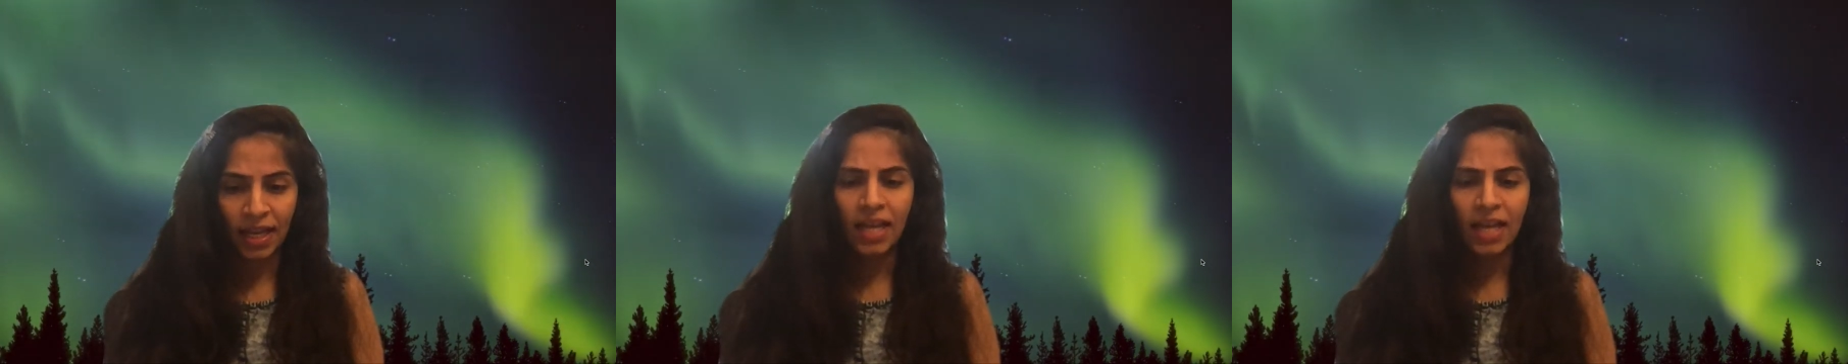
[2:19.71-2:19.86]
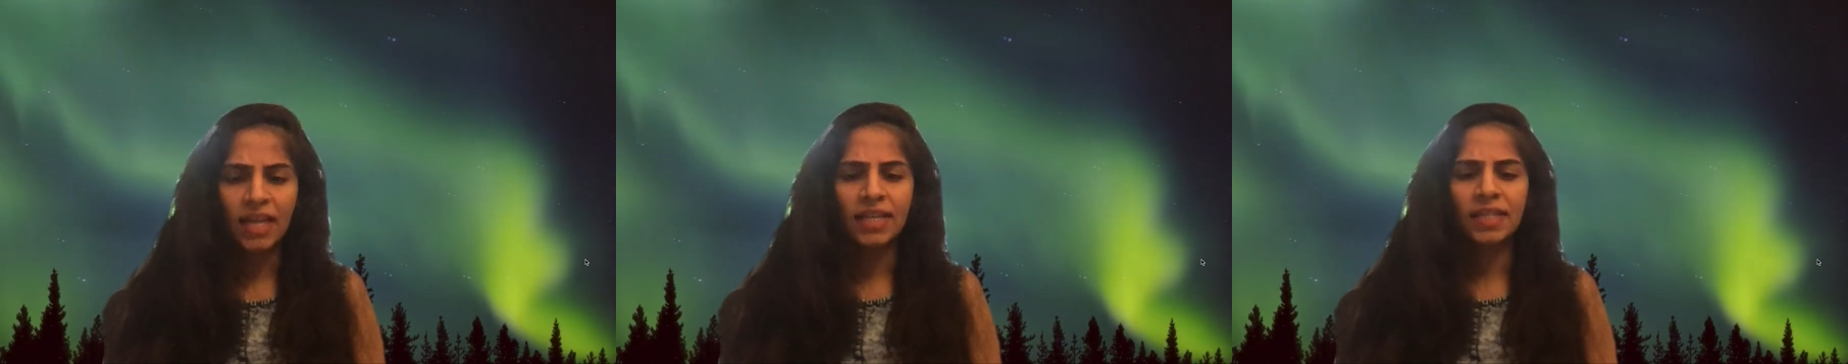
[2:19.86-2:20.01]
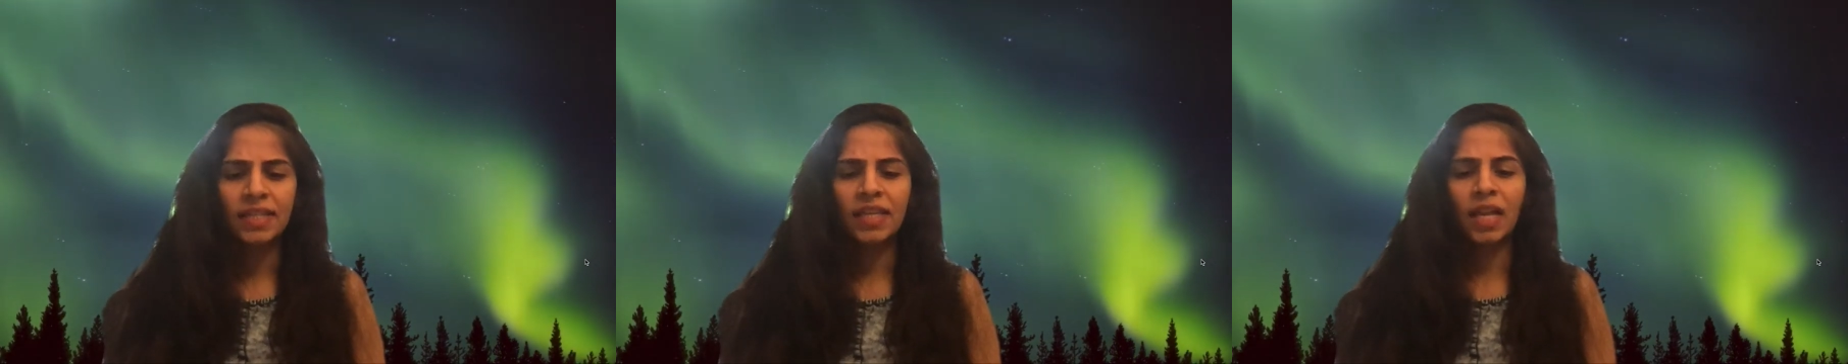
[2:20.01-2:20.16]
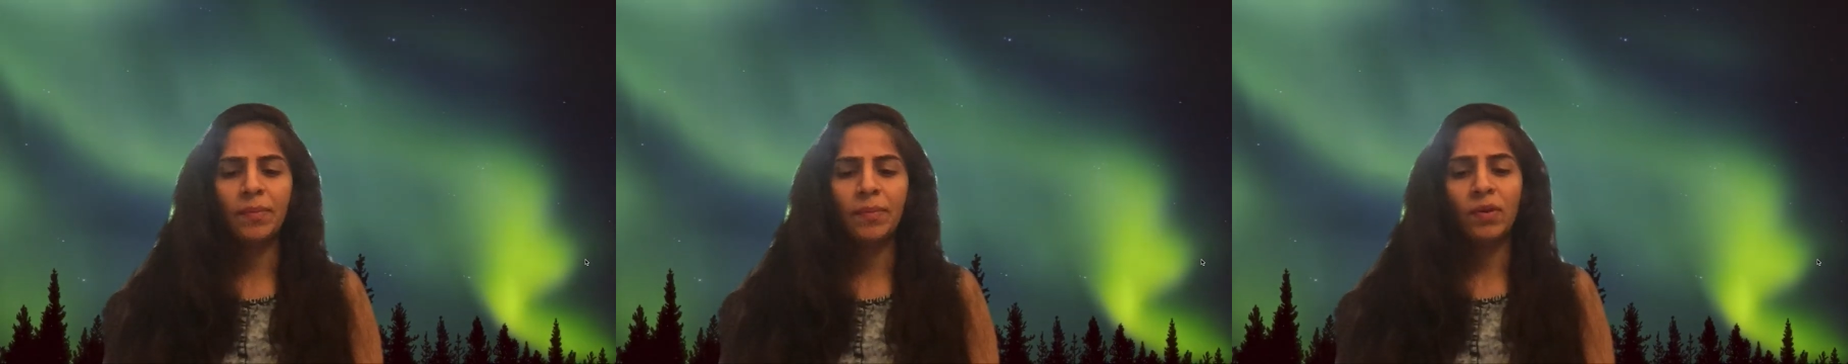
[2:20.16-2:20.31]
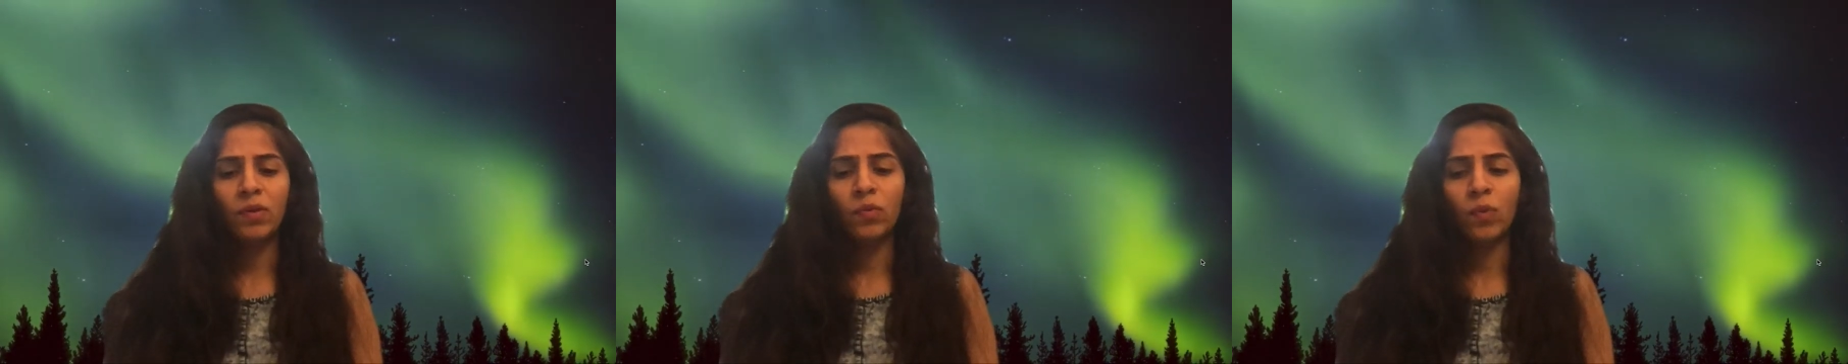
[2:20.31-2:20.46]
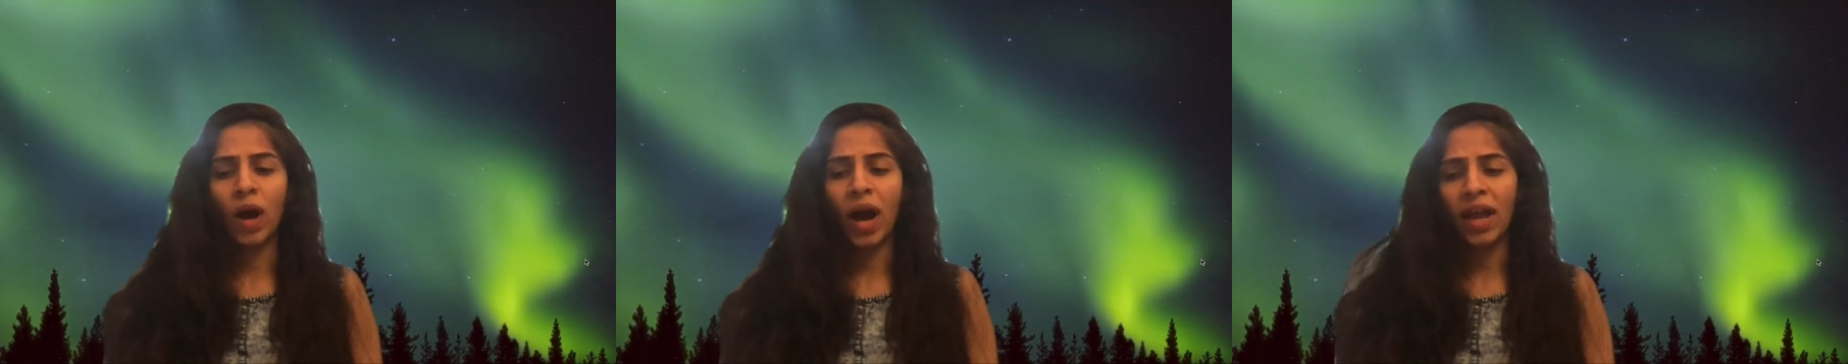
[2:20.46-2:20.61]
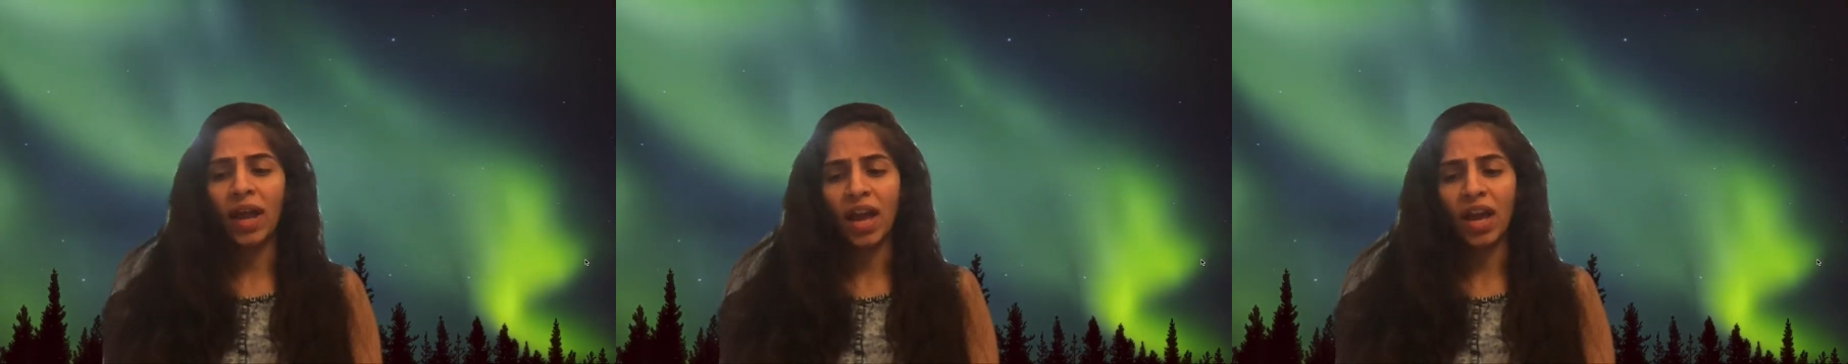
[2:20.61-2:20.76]
Tell me why
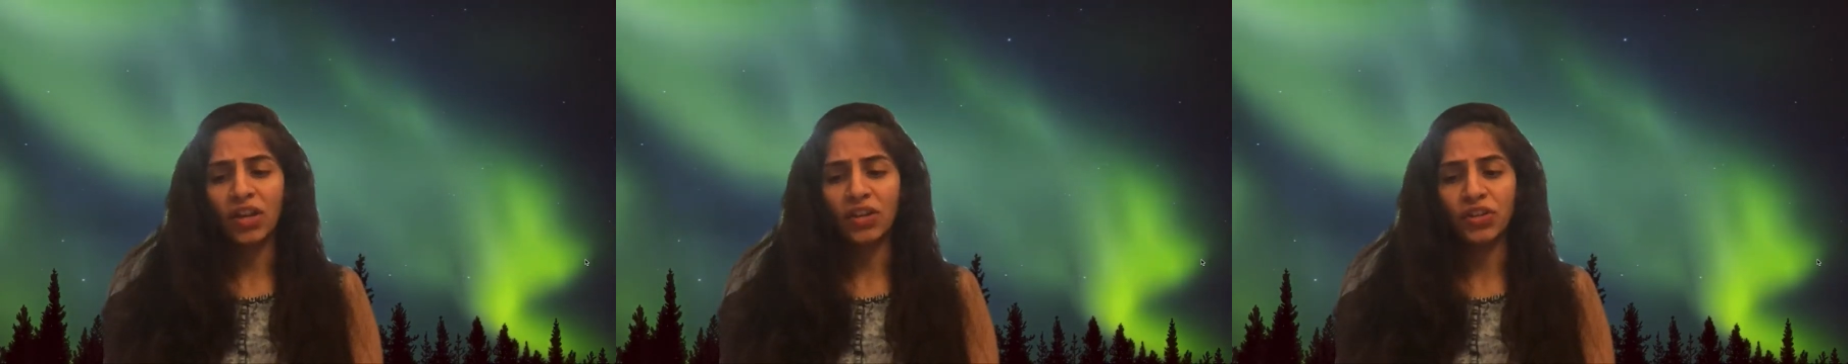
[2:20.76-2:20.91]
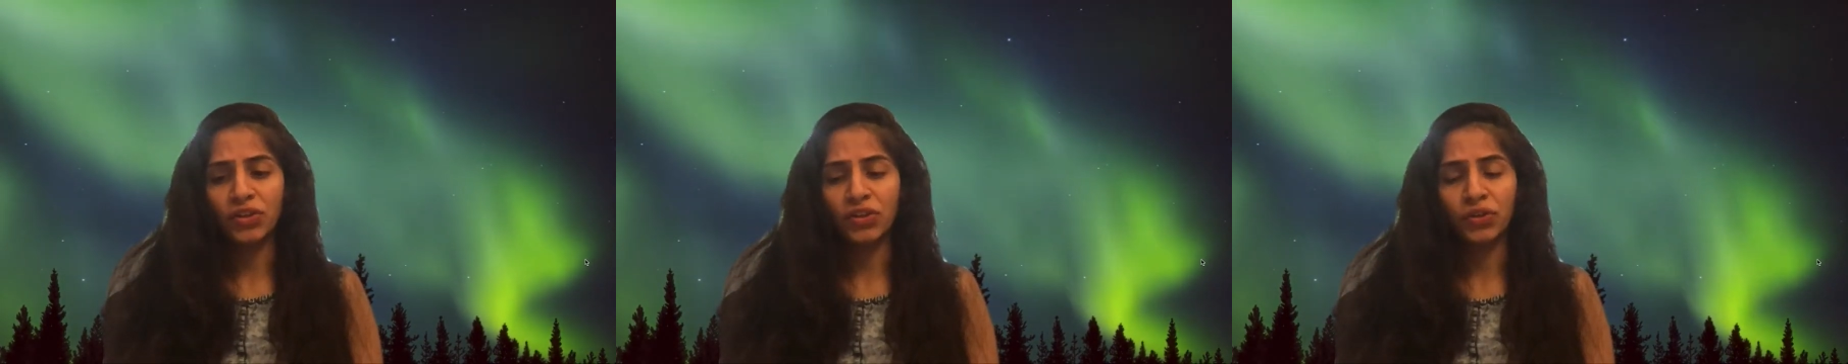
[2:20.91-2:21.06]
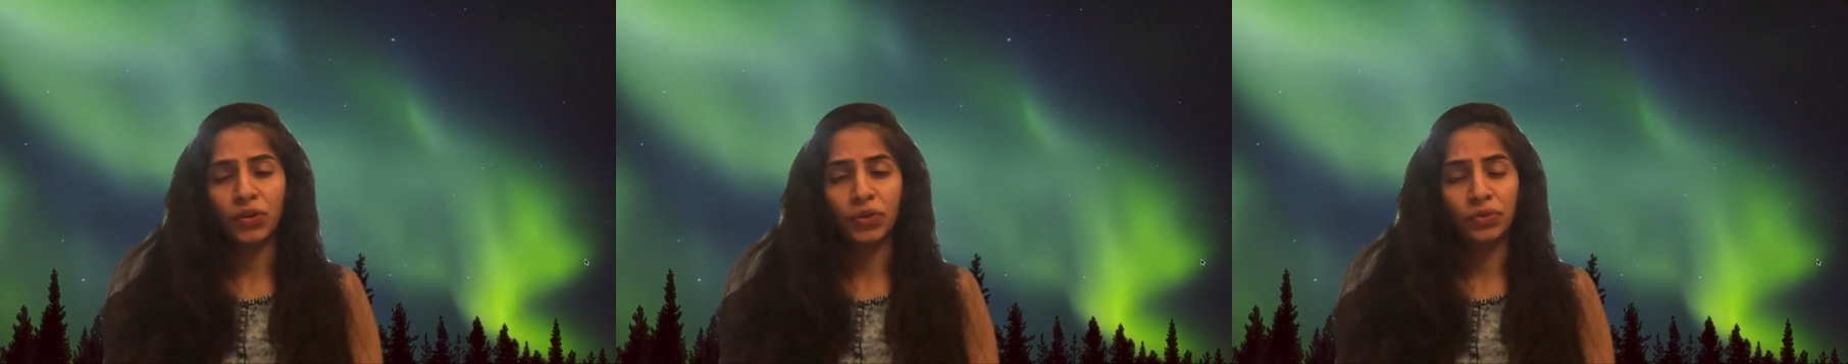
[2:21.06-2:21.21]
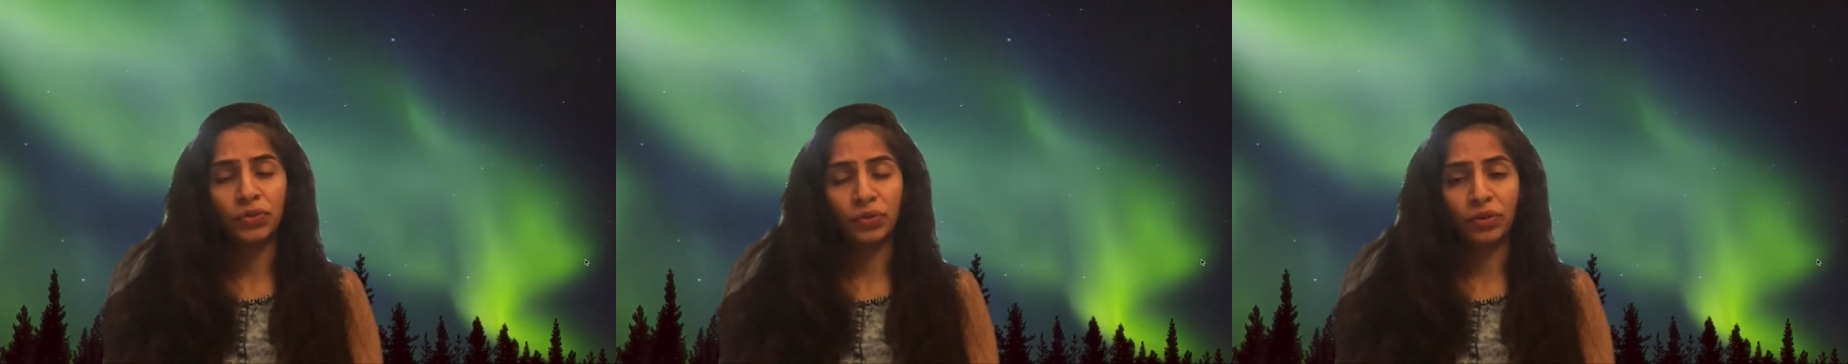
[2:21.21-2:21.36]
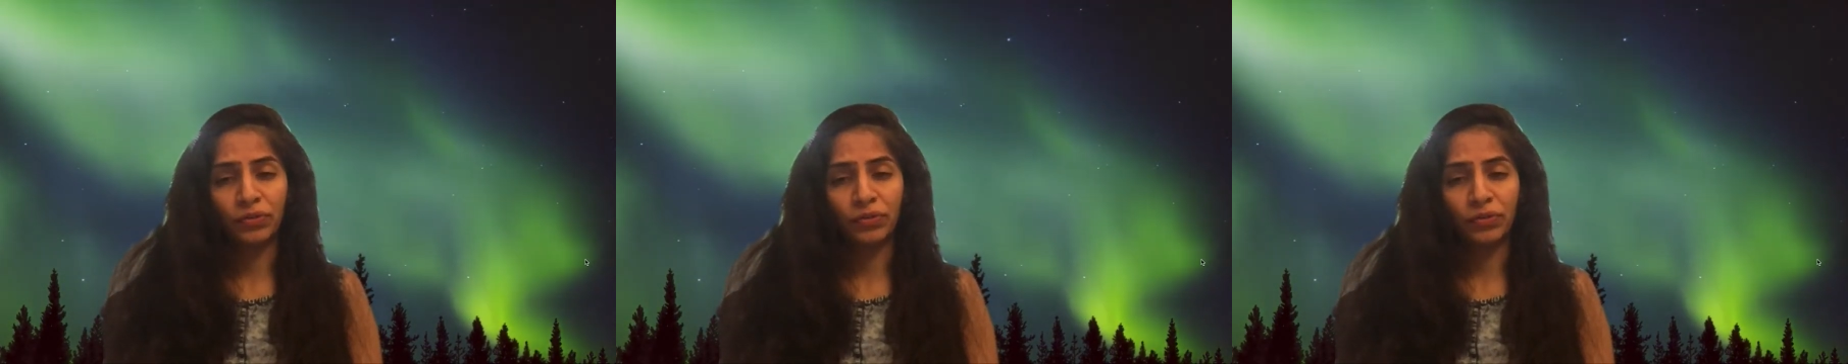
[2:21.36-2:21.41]
I should go to the